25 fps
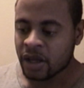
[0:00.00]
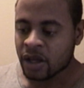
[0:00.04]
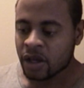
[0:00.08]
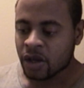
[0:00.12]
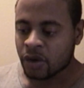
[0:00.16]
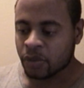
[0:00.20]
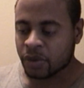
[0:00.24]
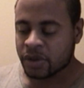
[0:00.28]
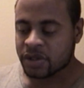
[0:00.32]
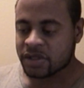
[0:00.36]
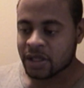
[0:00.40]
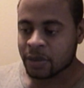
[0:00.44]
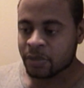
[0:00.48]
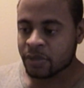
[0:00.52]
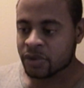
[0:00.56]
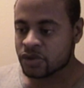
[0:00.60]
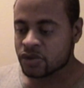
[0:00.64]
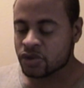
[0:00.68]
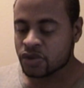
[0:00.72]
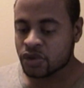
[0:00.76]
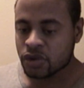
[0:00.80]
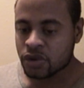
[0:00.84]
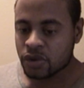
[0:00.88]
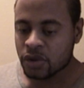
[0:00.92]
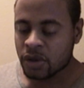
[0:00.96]
what they must
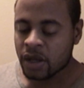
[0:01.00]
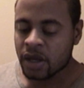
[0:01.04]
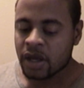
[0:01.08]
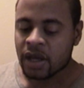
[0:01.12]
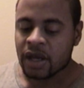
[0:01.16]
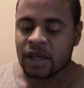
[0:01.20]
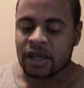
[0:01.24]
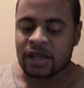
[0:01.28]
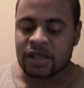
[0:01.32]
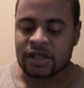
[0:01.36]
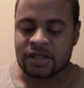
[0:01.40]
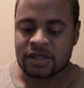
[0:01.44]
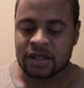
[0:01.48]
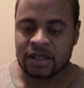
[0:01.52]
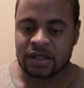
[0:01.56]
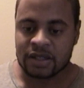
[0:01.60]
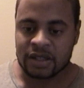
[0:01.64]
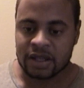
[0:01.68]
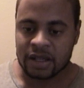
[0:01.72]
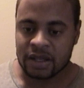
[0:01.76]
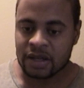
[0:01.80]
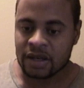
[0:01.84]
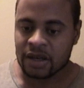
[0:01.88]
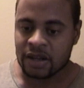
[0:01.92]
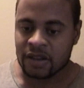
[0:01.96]
do is
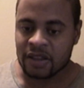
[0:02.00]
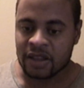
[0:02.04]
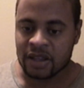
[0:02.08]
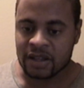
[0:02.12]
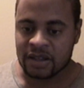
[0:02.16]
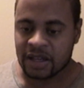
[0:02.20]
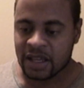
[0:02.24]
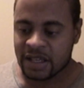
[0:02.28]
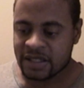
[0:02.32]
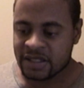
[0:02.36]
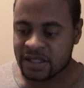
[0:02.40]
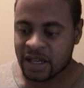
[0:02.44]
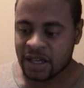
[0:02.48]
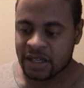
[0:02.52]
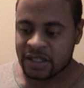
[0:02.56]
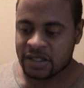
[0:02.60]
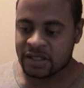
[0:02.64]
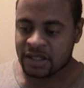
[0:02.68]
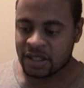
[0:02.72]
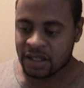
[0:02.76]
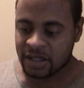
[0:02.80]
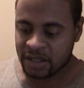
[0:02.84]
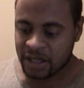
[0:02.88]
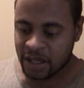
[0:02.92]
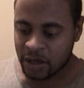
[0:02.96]
then
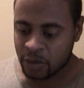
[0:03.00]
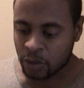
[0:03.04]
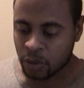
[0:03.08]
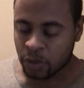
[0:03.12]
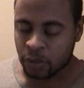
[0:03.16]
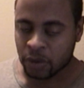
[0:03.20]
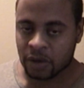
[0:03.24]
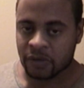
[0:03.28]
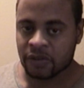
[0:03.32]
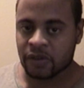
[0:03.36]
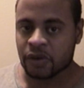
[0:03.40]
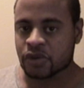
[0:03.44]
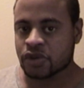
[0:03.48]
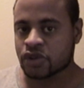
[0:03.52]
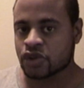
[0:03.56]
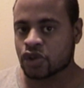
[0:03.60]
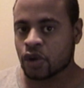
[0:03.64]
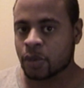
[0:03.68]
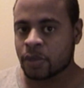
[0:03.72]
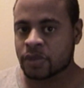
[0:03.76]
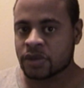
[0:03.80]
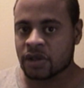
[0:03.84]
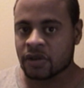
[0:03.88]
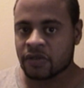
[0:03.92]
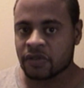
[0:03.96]
they will work for those
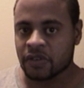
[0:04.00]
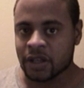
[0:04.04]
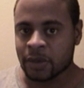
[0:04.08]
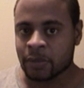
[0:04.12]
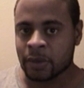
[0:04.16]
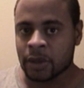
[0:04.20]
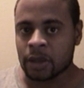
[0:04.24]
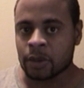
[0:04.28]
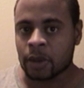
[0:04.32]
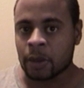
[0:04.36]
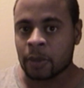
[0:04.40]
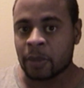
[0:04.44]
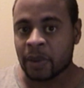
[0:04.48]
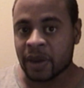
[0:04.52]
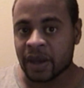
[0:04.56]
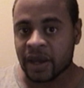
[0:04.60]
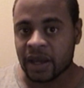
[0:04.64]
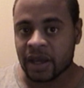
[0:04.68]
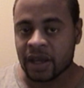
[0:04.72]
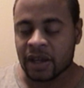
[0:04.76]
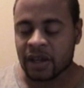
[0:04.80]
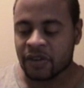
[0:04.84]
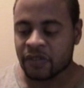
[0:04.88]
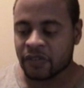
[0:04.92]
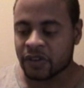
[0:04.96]
jobs for the minimum
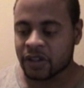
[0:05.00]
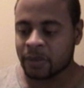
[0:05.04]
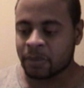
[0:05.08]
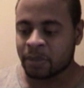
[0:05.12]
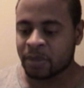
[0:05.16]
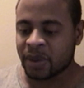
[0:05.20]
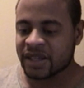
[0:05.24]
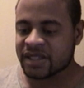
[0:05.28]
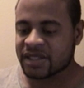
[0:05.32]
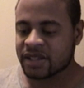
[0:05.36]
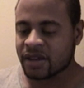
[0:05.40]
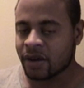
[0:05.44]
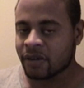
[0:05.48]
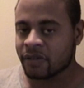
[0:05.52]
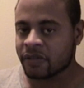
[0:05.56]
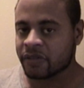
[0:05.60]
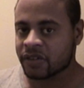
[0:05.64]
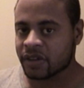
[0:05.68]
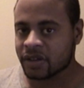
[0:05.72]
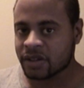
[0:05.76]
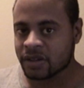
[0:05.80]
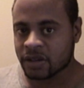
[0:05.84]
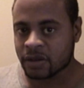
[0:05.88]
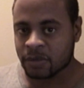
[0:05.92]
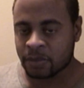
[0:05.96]
pay, for the best of
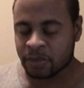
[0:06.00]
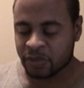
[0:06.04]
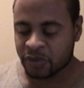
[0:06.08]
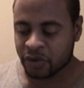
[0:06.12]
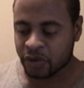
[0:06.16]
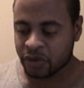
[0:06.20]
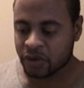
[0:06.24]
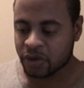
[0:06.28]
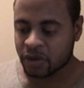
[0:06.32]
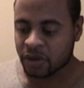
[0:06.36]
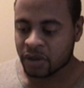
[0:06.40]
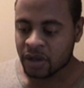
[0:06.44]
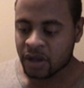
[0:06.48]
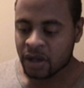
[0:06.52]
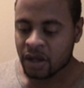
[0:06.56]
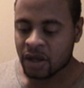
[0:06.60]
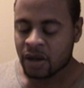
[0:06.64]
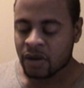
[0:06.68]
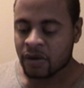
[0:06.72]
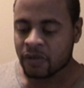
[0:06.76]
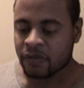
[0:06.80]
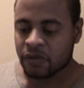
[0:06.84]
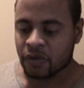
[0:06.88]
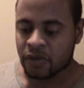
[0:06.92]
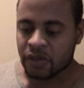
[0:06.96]
for
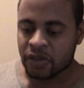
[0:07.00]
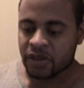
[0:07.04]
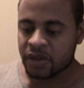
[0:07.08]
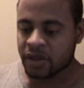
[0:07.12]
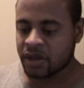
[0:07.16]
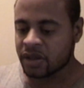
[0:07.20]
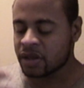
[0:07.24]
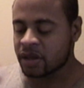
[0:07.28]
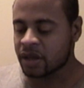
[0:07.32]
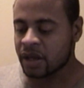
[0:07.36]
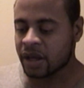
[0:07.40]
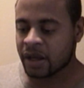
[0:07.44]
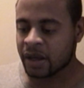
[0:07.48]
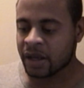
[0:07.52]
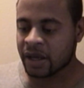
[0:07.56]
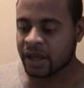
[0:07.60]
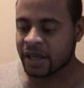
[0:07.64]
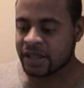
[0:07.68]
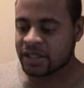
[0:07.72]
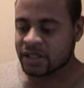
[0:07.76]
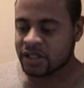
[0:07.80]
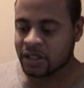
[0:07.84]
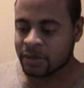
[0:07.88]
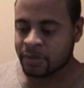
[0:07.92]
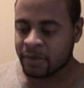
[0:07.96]
the I
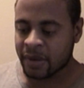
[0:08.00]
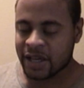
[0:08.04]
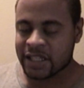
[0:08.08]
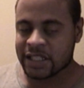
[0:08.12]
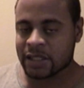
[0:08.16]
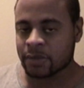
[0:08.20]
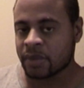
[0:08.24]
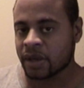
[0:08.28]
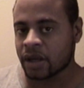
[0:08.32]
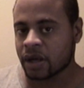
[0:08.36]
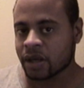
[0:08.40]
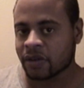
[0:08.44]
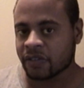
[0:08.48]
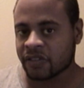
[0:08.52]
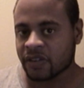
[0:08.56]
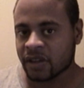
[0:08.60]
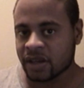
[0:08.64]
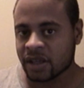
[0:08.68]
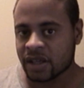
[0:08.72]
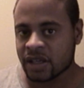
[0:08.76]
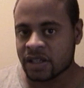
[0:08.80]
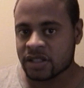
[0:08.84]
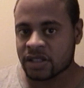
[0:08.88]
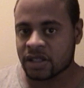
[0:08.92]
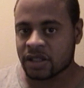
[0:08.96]
guess the maximum health of the
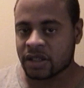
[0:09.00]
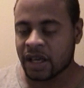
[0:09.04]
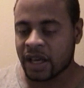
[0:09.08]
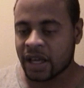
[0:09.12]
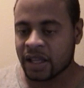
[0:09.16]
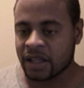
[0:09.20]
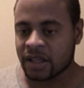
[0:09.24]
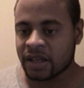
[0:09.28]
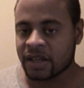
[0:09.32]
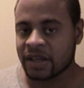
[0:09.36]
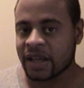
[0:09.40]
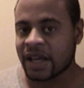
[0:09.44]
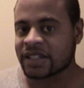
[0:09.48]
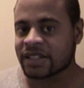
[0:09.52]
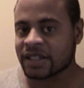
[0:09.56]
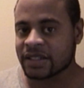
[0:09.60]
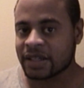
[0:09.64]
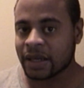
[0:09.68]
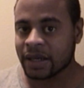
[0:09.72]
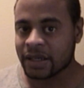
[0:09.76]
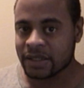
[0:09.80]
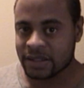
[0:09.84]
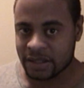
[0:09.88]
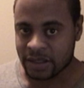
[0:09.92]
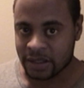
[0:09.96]
nation and the
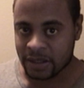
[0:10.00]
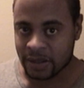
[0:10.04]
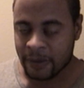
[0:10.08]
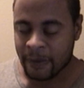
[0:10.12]
nationality.